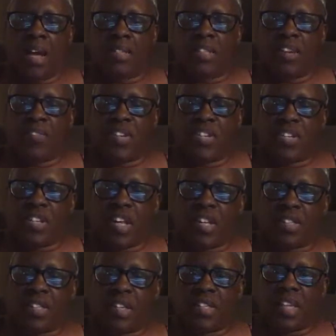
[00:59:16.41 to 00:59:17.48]
Tiffany
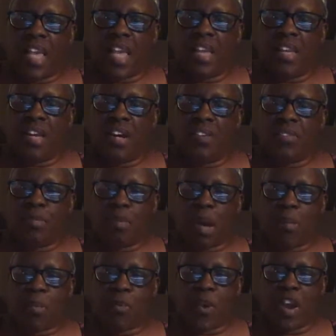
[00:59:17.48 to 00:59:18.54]
Chanel says, hey, love to
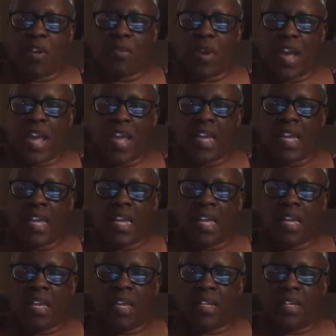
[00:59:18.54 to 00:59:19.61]
Mama Ray Ray.
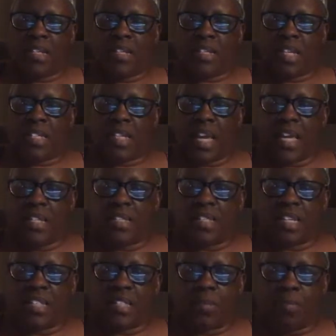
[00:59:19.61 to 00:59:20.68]
And she says, hey,
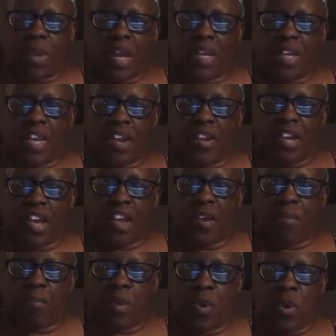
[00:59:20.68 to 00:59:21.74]
sis, to Panty Hair
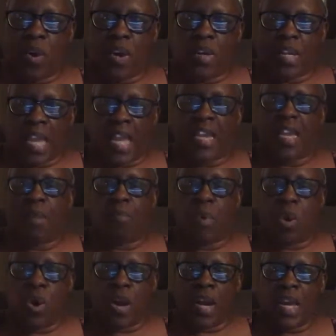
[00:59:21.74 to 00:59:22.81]
Candi and
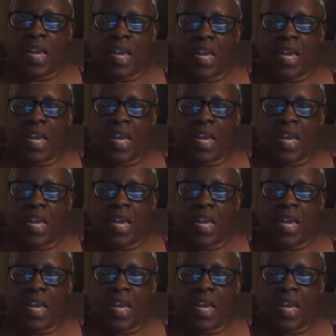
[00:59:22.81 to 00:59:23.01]
More.